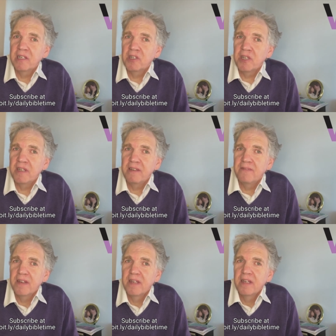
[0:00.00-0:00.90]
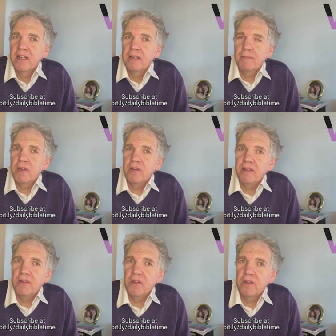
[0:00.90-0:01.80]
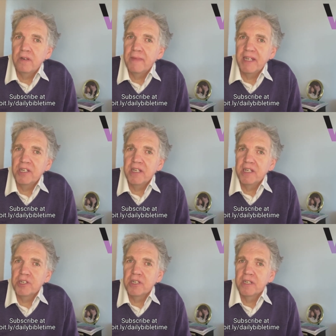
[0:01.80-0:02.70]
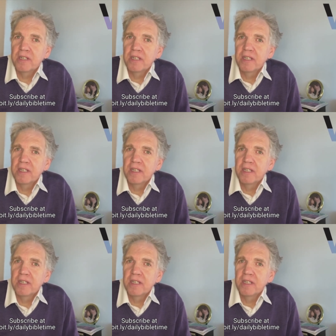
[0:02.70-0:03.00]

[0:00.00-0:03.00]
conceive, but not even her imagination.